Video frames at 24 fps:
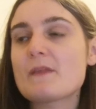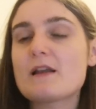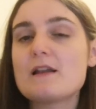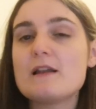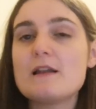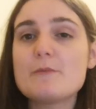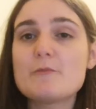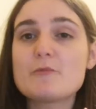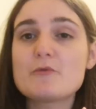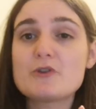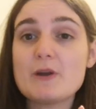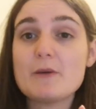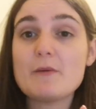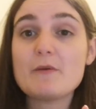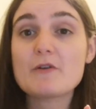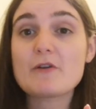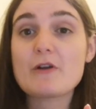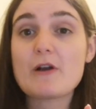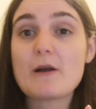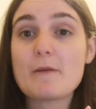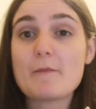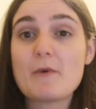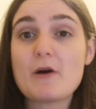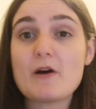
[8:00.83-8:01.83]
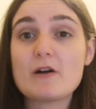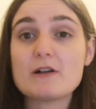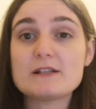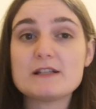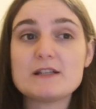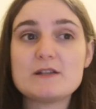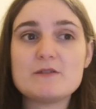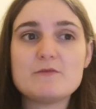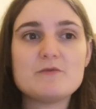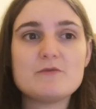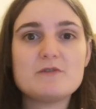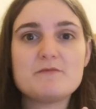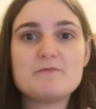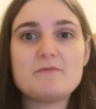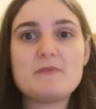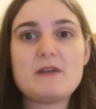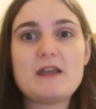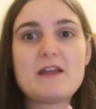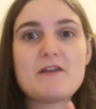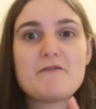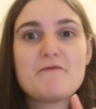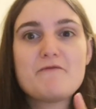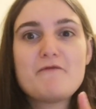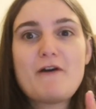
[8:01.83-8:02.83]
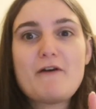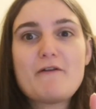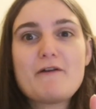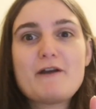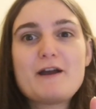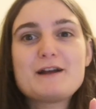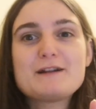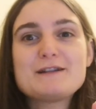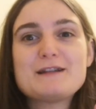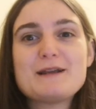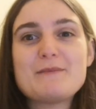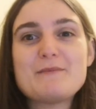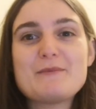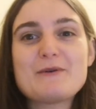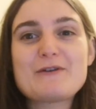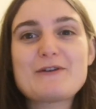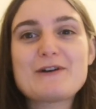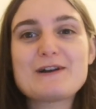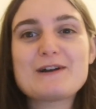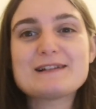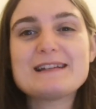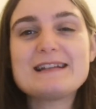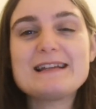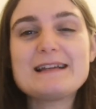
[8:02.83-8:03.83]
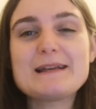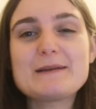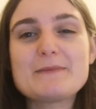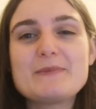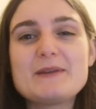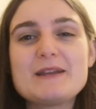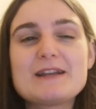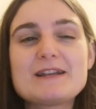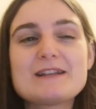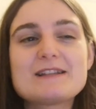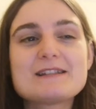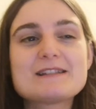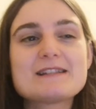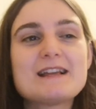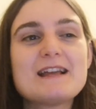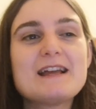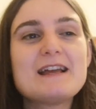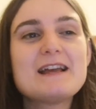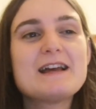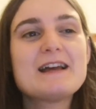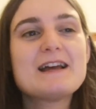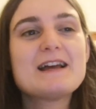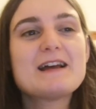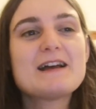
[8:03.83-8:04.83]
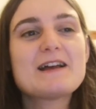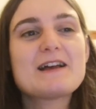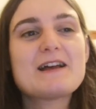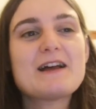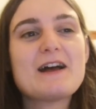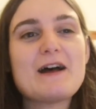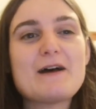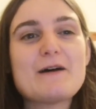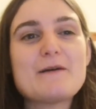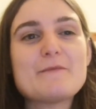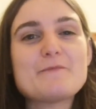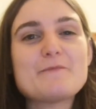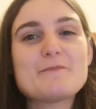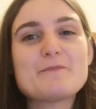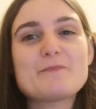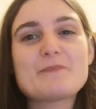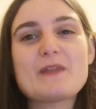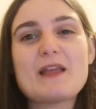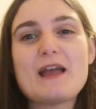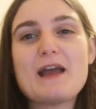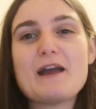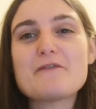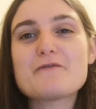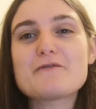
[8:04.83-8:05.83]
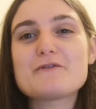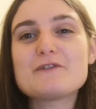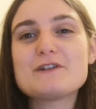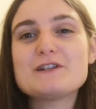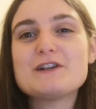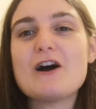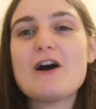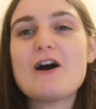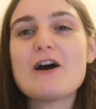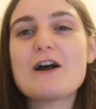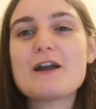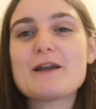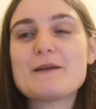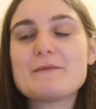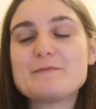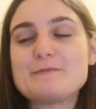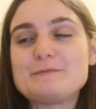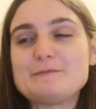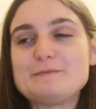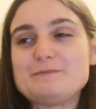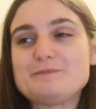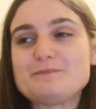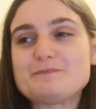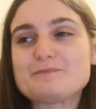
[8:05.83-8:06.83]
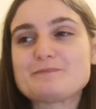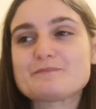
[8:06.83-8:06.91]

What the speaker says: Liberal Democrat Party was being very undemocratic because every time